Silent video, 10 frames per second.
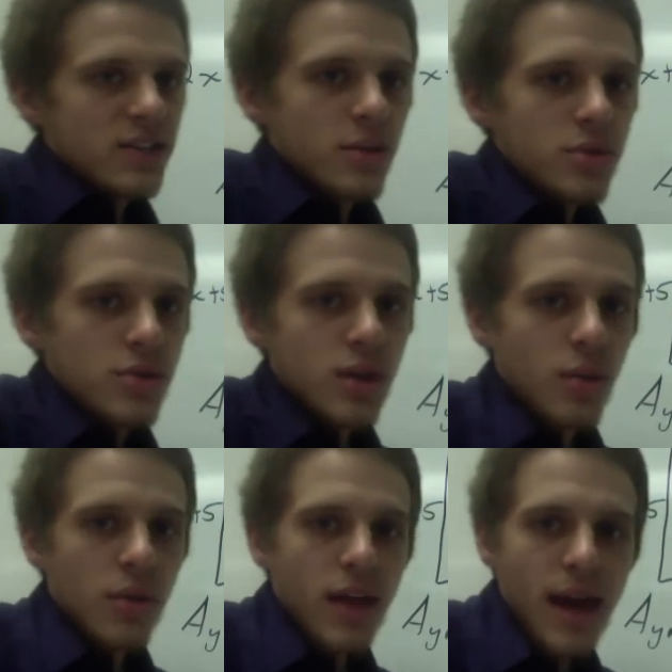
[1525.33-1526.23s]
see what you get
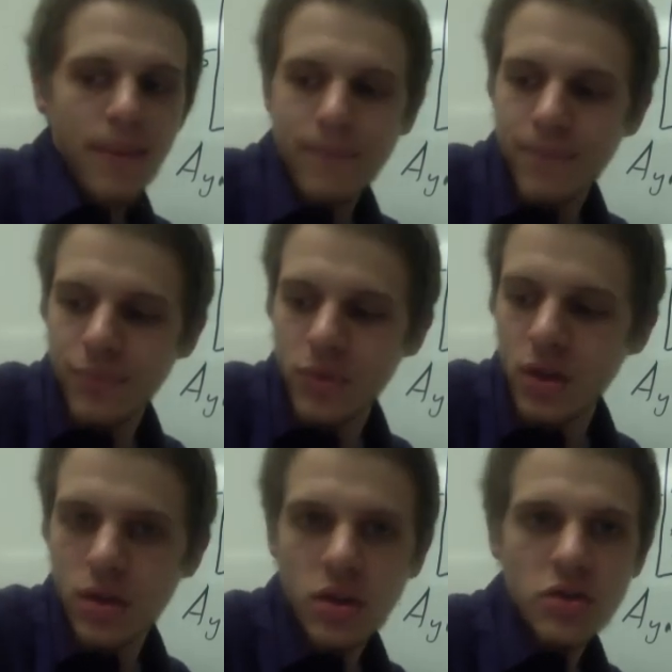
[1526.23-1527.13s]
with that.
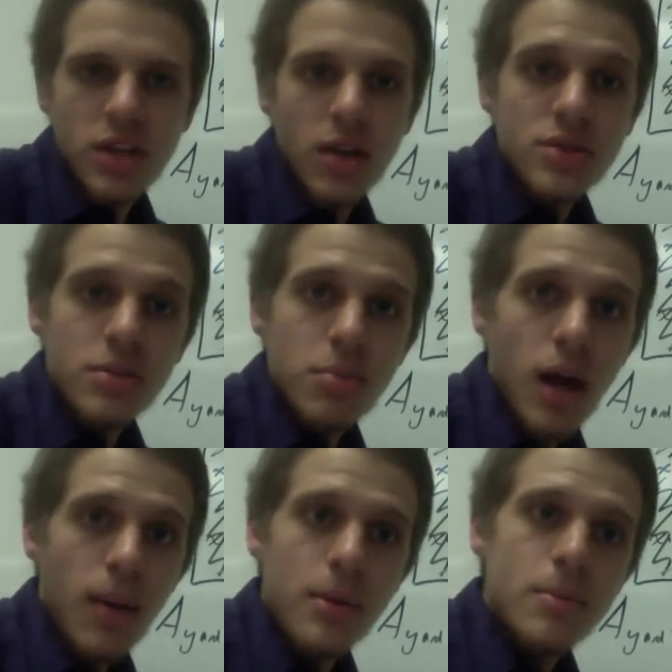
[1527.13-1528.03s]
Challenging
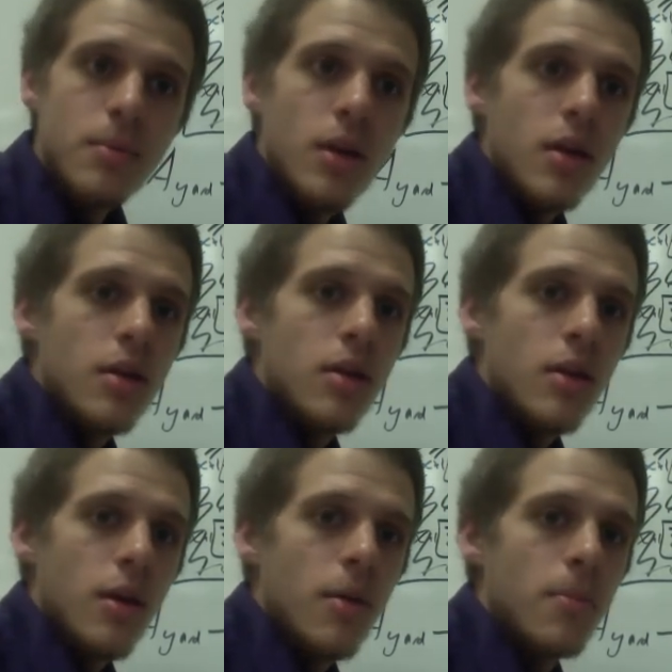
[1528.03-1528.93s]
problem,
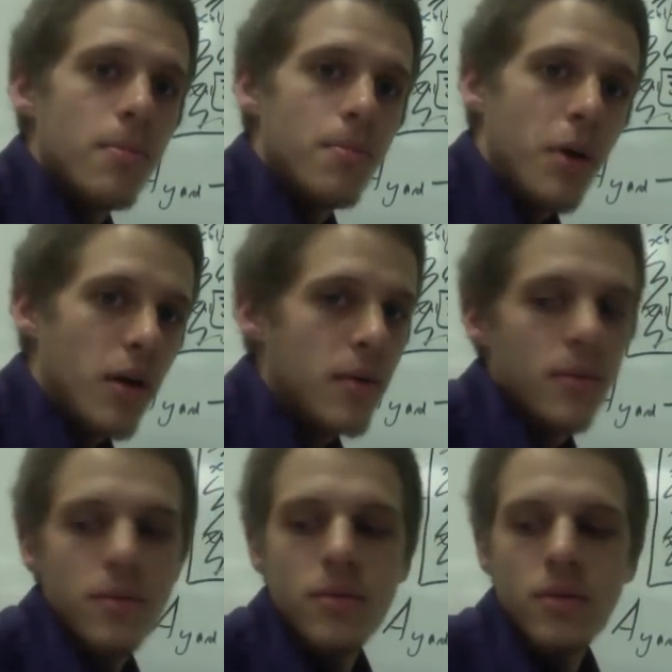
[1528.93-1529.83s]
but
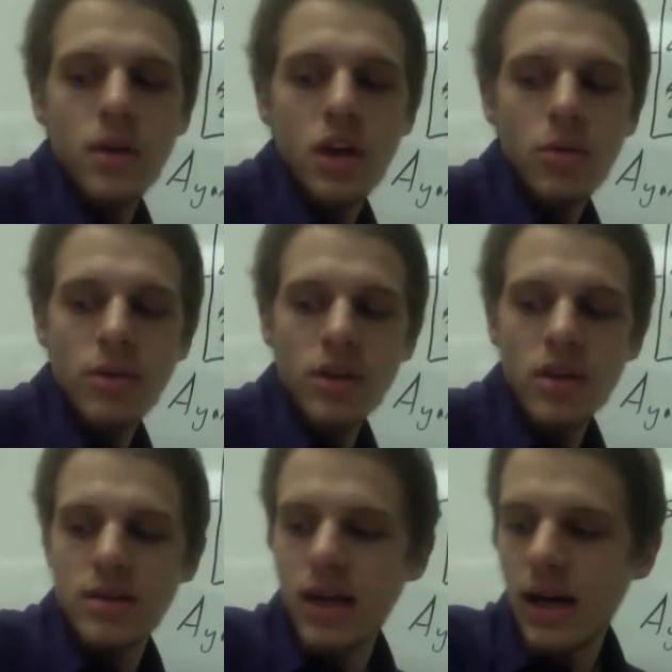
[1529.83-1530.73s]
it'll be
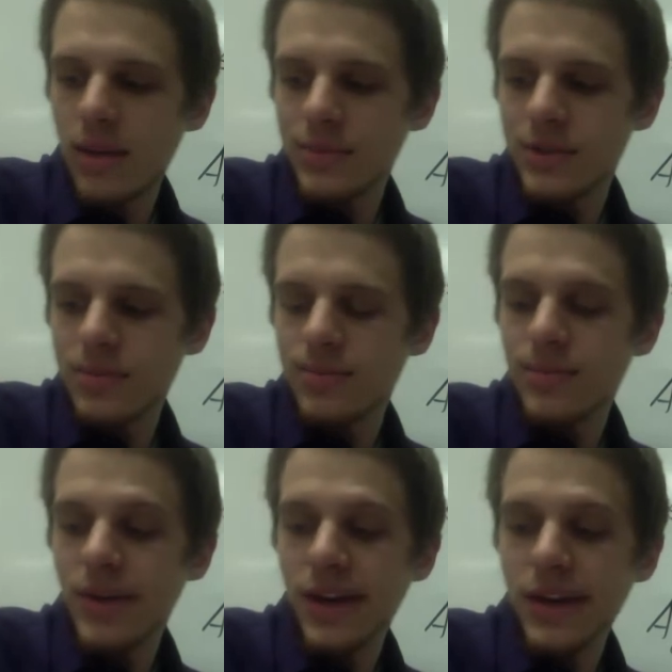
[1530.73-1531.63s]
good times
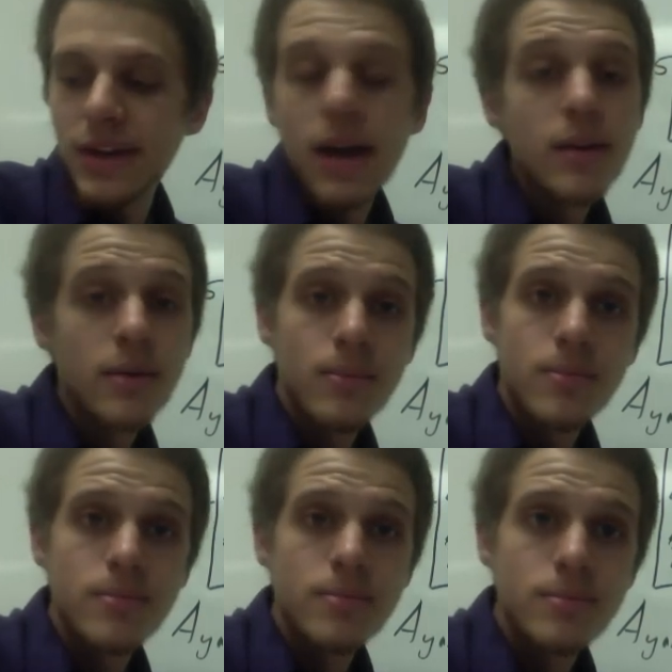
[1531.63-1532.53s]
in the end.
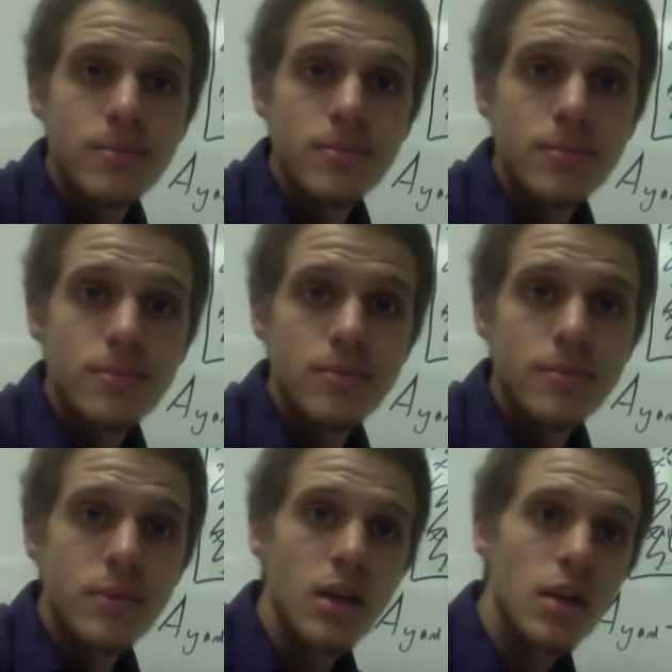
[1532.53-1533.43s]

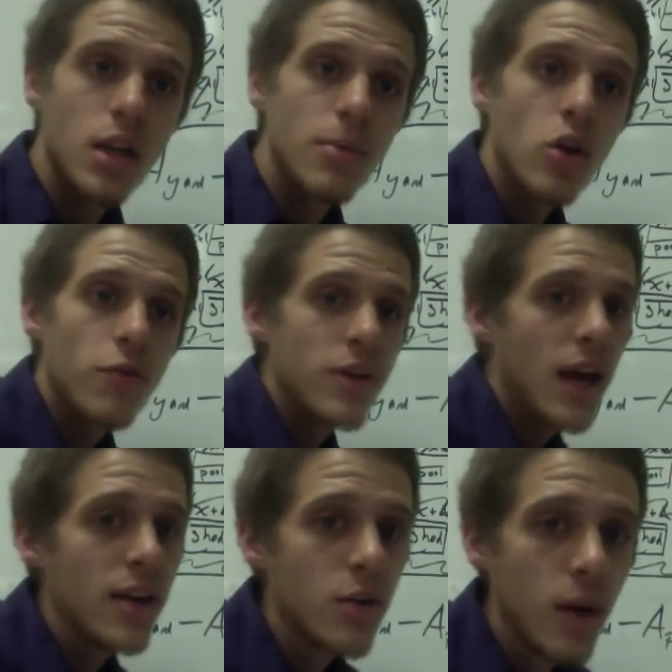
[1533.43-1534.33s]
Let me know if you got
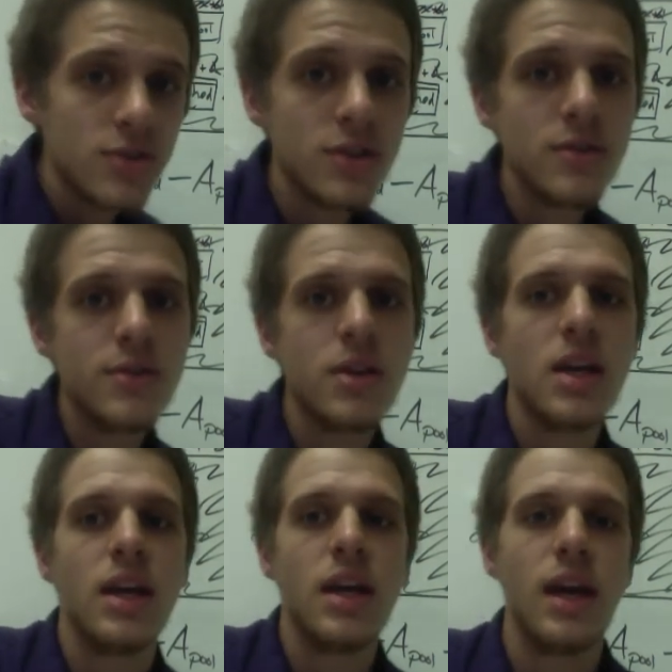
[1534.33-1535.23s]
any questions,
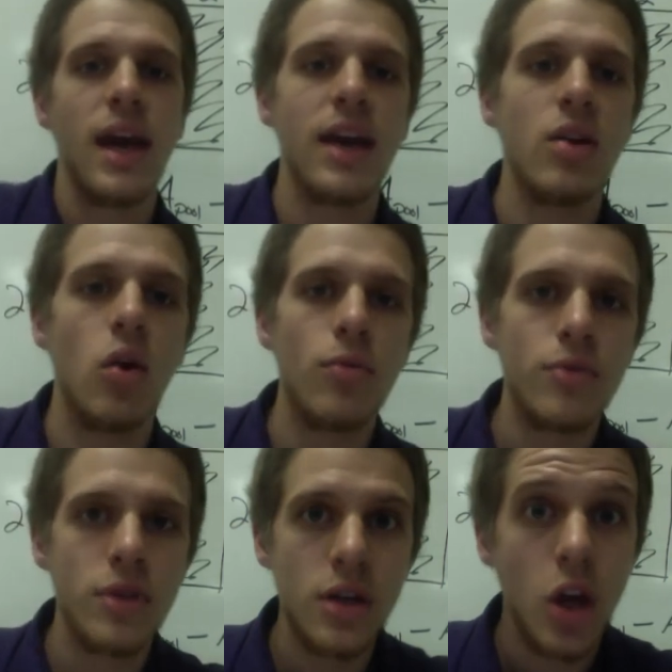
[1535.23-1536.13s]
and
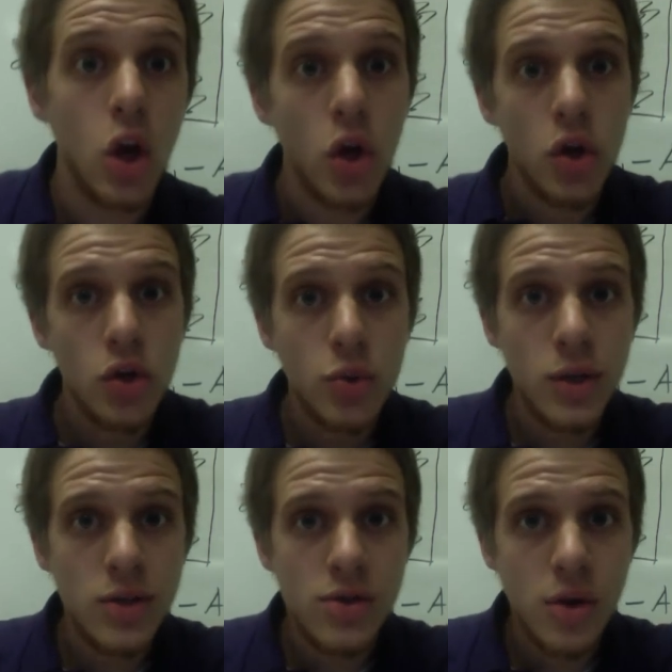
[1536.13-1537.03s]
hopefully you
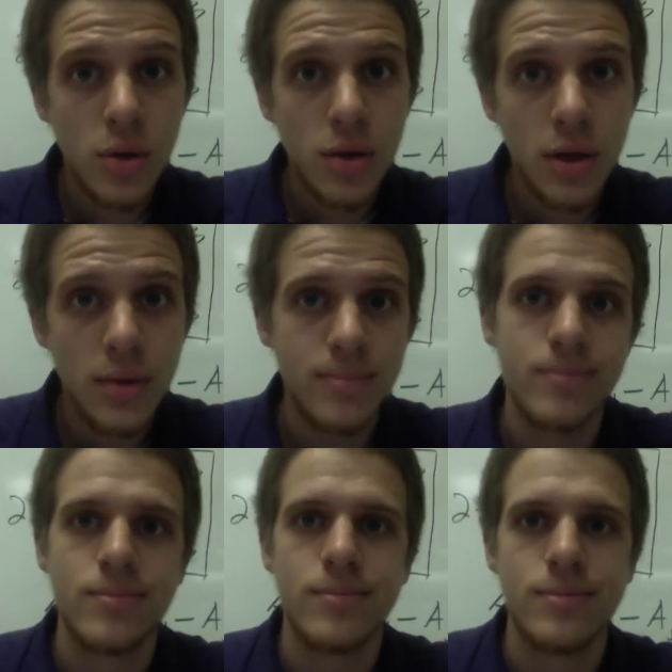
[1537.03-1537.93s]
enjoyed.
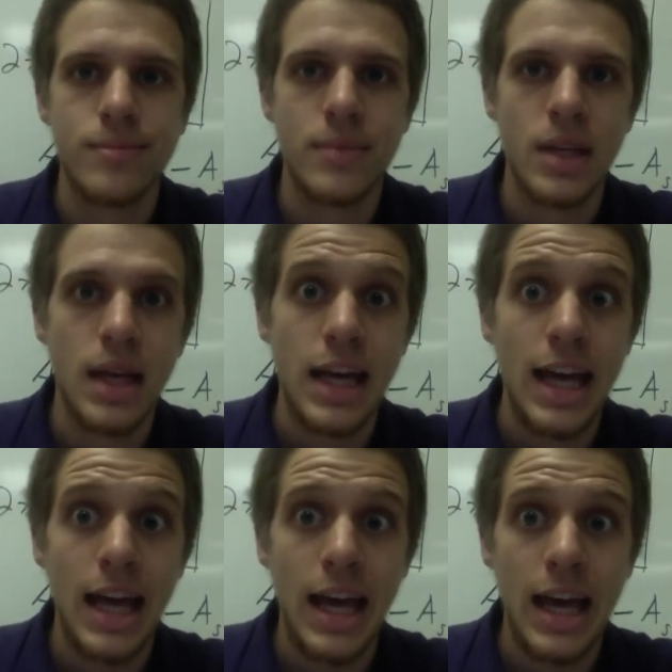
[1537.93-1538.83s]

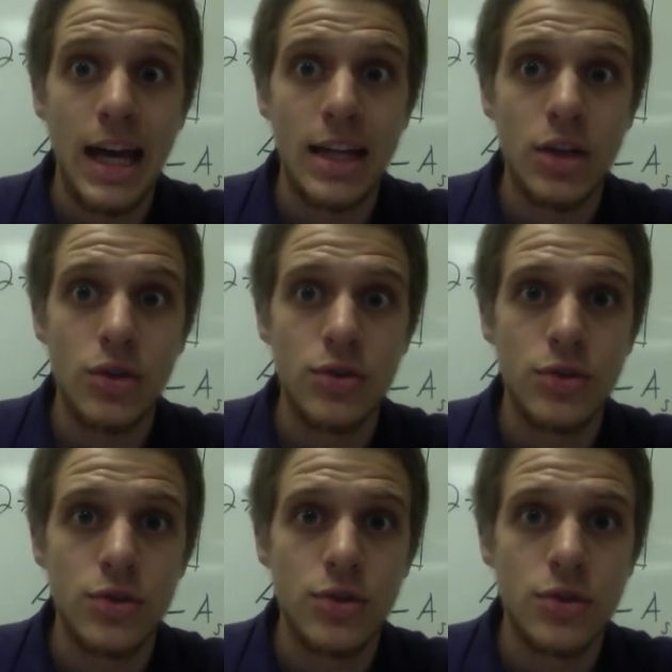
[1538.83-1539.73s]
Adios.